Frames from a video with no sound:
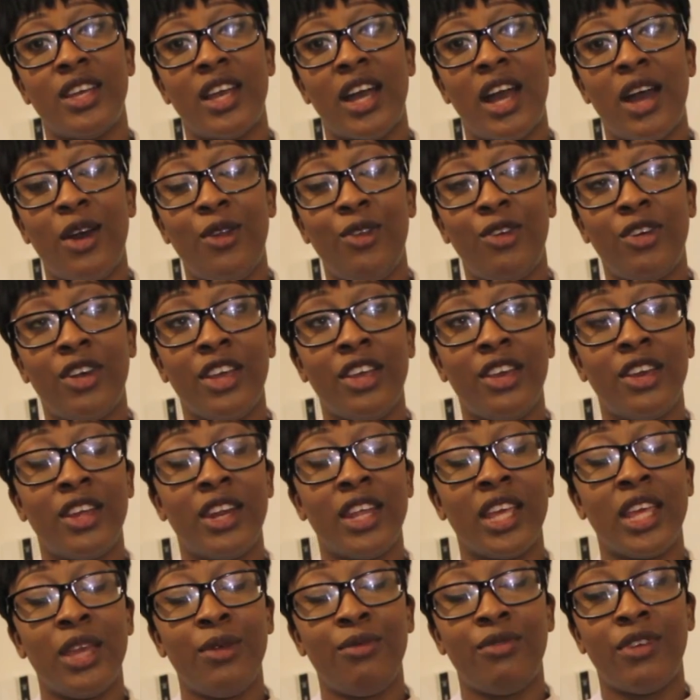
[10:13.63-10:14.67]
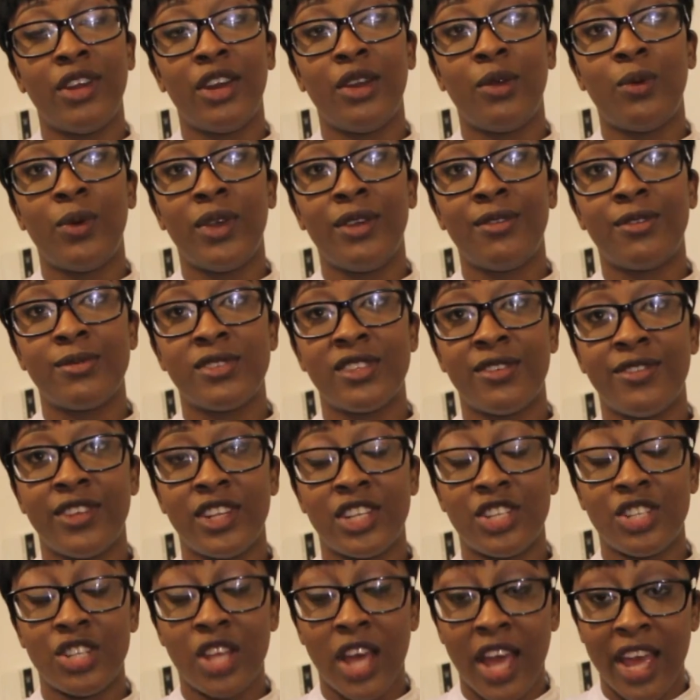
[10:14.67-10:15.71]
How long are you gonna keep running away from
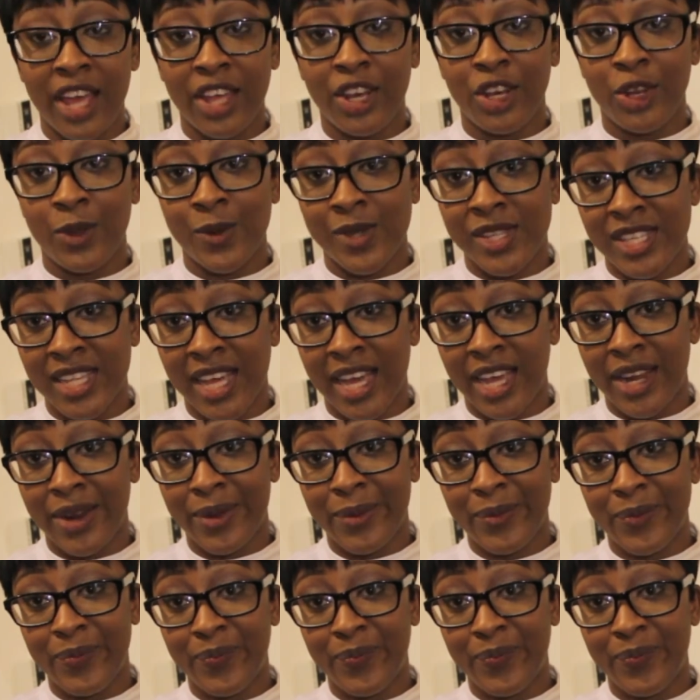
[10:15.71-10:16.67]
something that's hurting you inside?